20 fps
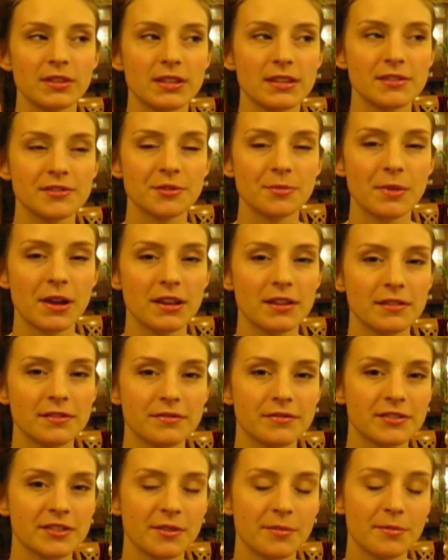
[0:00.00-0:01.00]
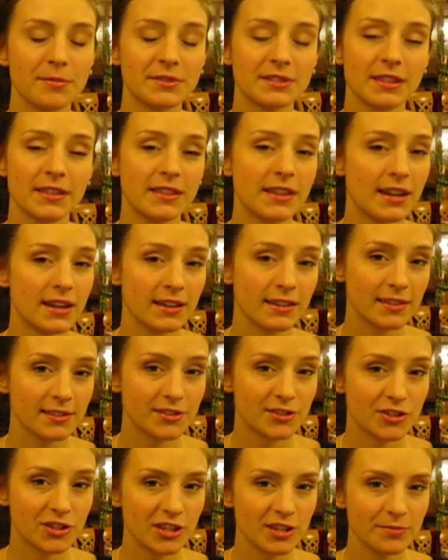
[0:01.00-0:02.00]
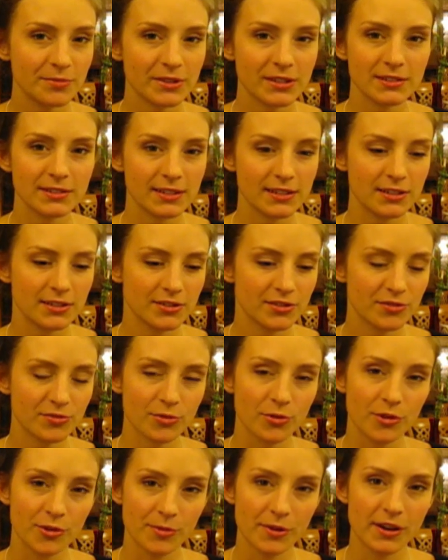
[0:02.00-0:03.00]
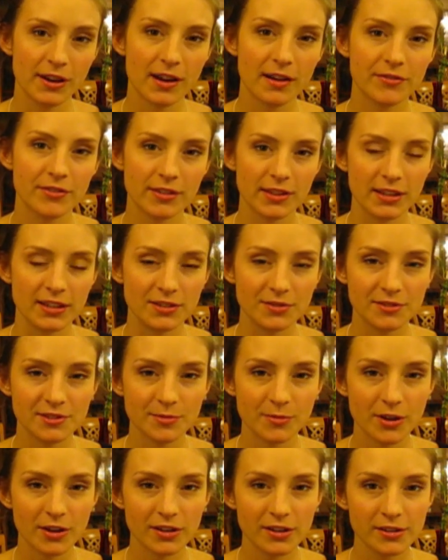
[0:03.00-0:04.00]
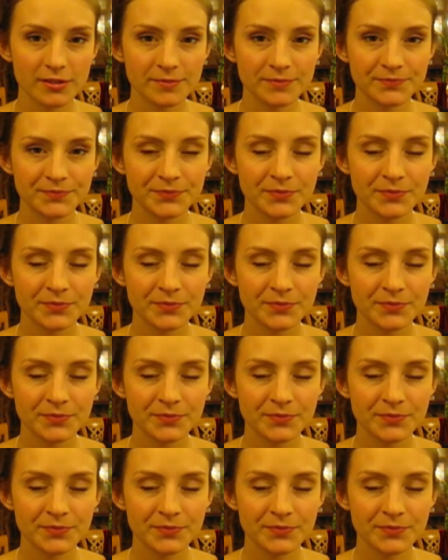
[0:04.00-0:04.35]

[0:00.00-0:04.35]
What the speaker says: these are made of something synthetic that's cheap because they just throw them out after they use them on you.